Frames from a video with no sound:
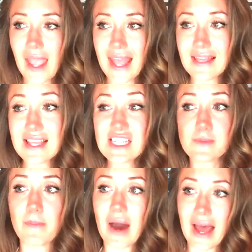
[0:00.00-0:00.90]
and
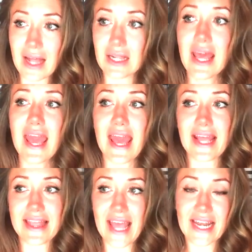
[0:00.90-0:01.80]
this bile
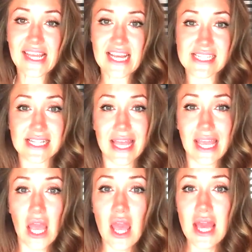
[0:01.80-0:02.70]
then gets
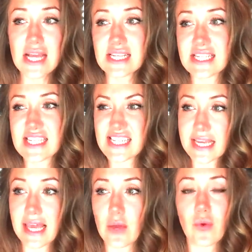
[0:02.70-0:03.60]
like
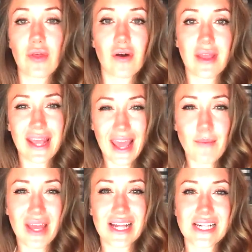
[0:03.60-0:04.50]
sticky with all the
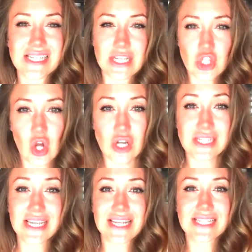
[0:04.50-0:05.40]
chemicals and
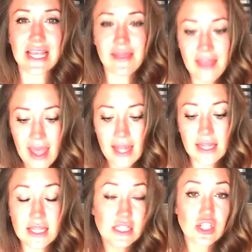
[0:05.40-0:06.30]
toxins, and
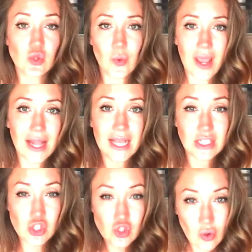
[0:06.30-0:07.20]
then this is the way like
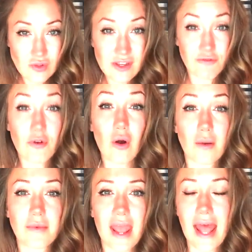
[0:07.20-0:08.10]
the stones are
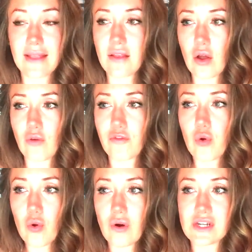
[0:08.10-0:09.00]
formed. And of
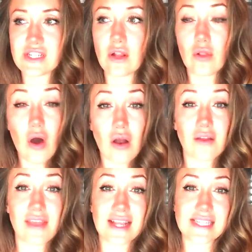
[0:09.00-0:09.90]
course, the
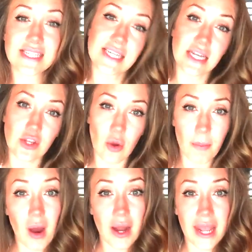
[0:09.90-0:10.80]
longer they sit in your
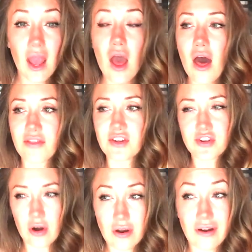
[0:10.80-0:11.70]
body, the
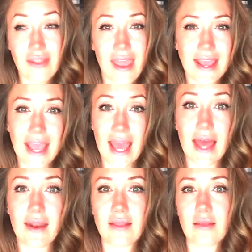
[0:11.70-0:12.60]
darker they
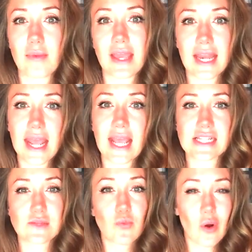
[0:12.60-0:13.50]
get. In the beginning
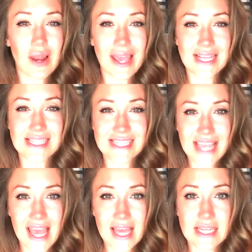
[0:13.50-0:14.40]
it's more like a
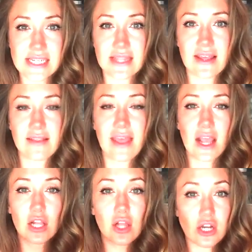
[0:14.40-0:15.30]
sand, and then they
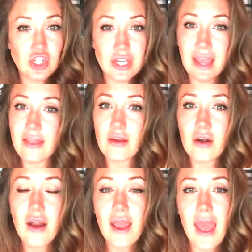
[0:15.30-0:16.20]
clog together,
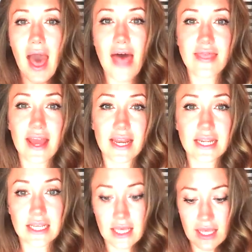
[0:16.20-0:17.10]
and then
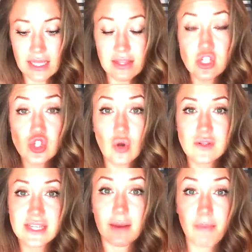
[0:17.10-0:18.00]
the
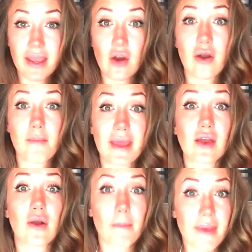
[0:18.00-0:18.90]
stones get bigger and
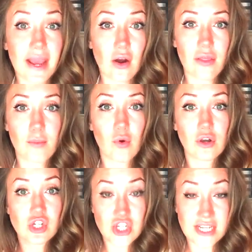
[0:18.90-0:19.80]
bigger and bigger the more
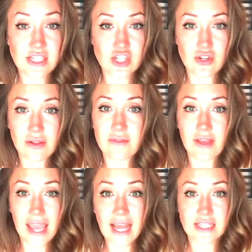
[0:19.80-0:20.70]
congested your
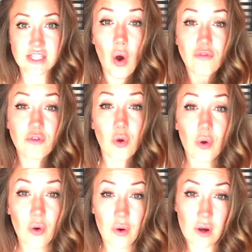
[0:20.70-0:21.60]
liver gets. Of
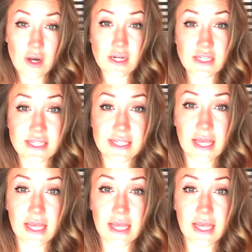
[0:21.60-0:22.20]
course,